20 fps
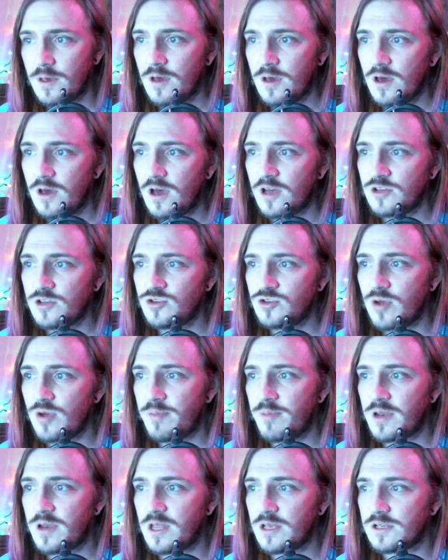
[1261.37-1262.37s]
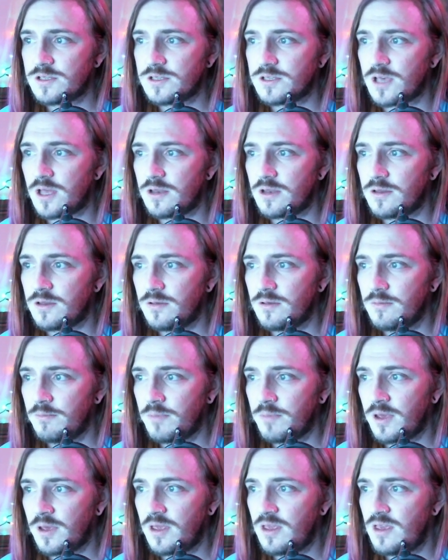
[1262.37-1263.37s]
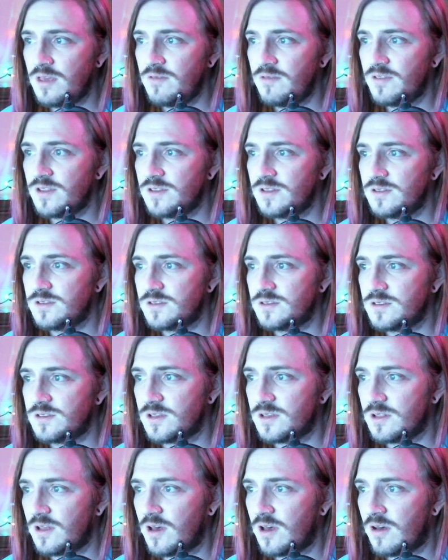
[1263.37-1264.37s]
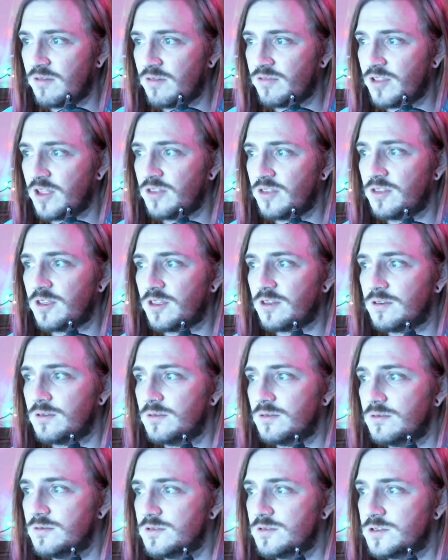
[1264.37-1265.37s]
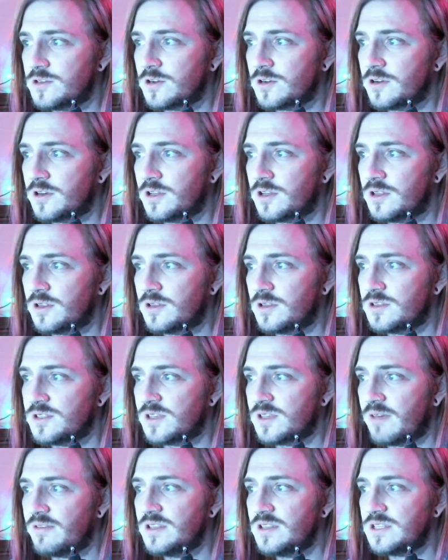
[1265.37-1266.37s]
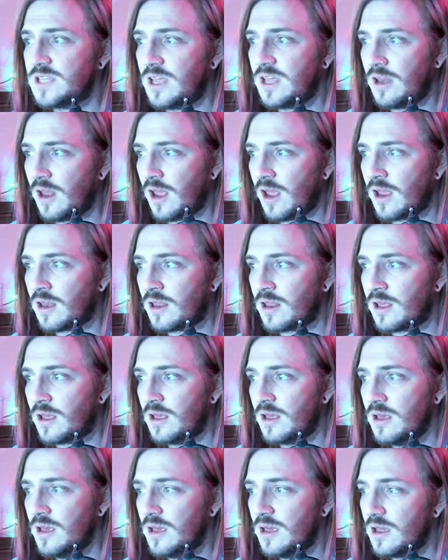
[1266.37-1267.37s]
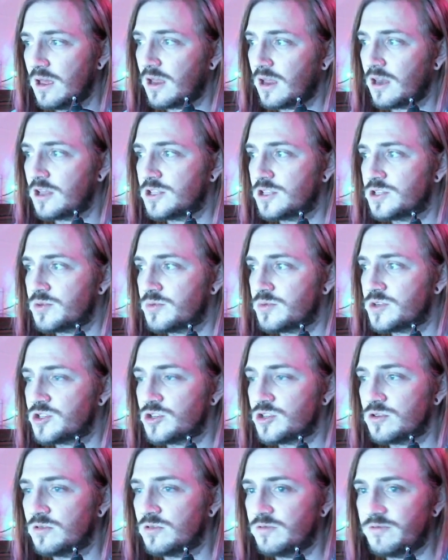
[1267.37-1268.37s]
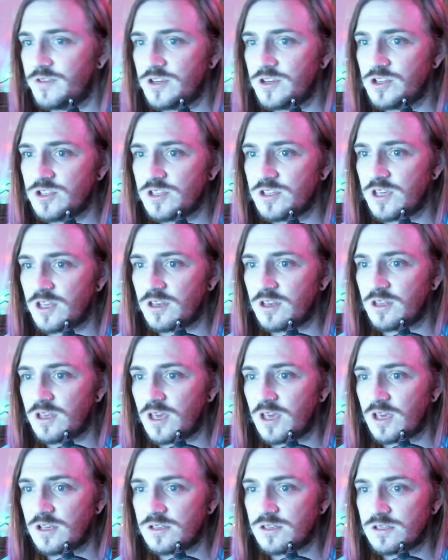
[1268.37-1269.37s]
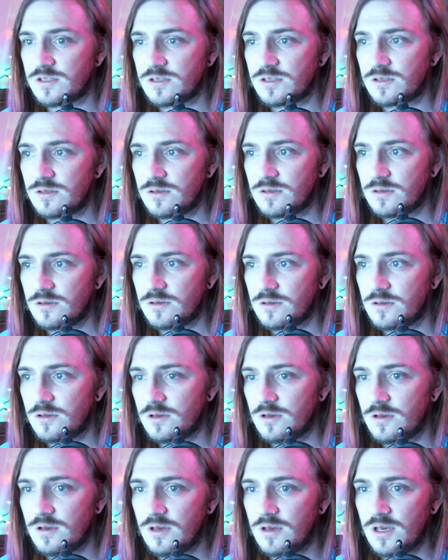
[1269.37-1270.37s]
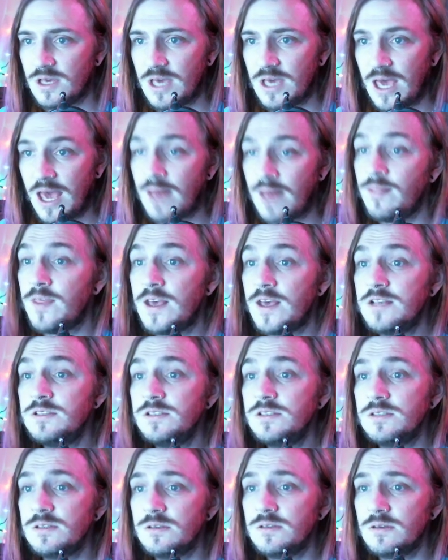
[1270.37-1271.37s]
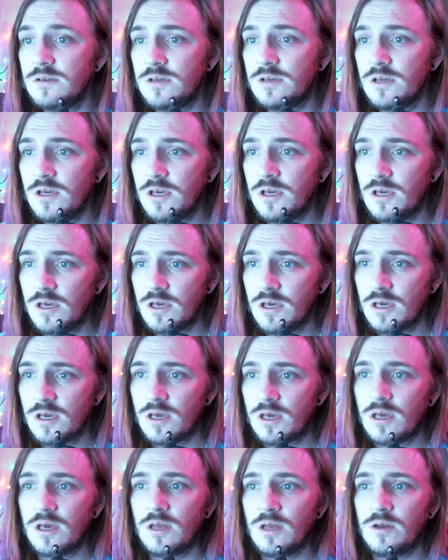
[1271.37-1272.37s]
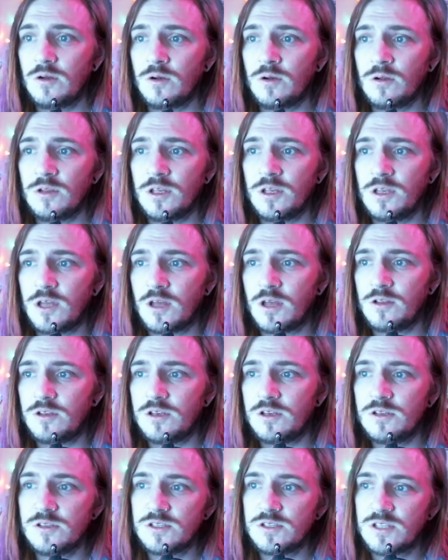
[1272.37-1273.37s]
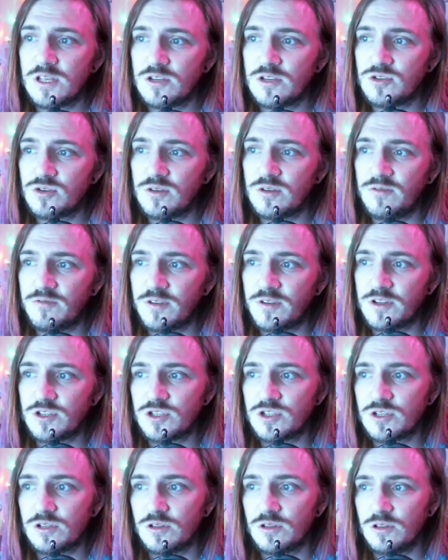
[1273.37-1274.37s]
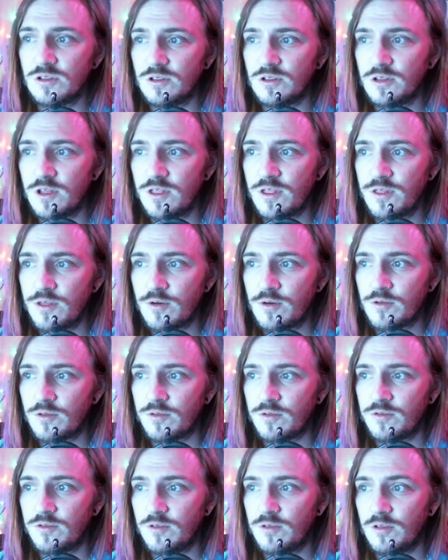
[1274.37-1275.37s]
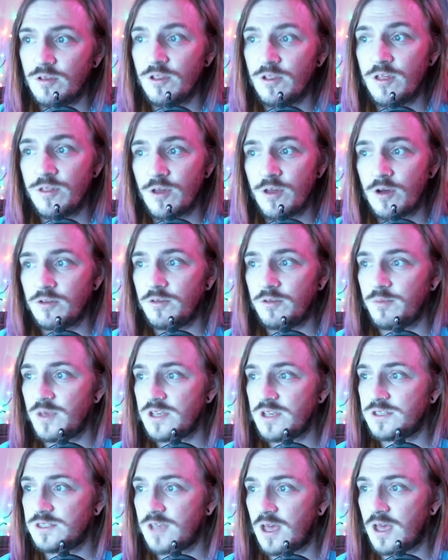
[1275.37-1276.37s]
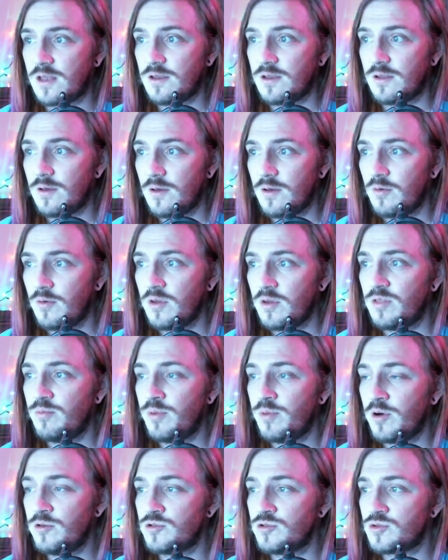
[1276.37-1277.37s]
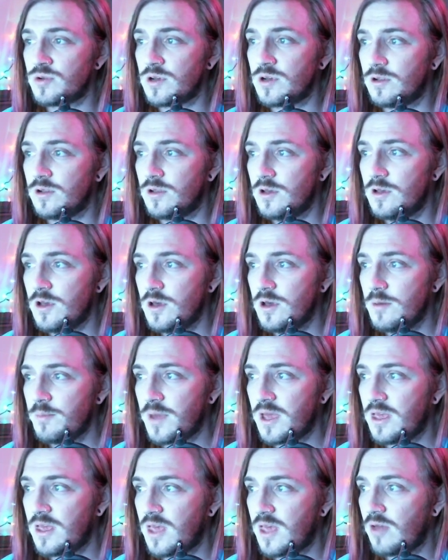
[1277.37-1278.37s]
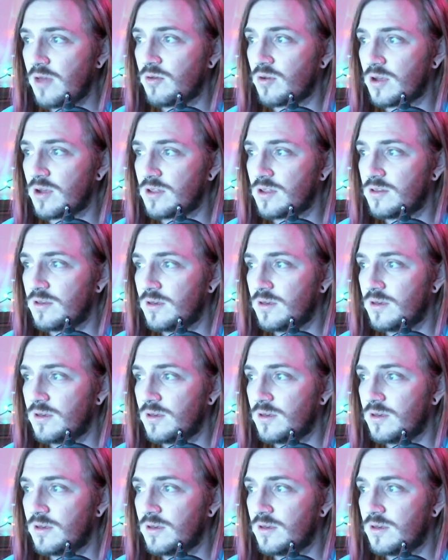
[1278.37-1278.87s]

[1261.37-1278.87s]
A trepanning set by Evans of London, circa 1780, in its original fish-skin case. And this? An early 19th century French lithotomy set with bow drill by Gingret,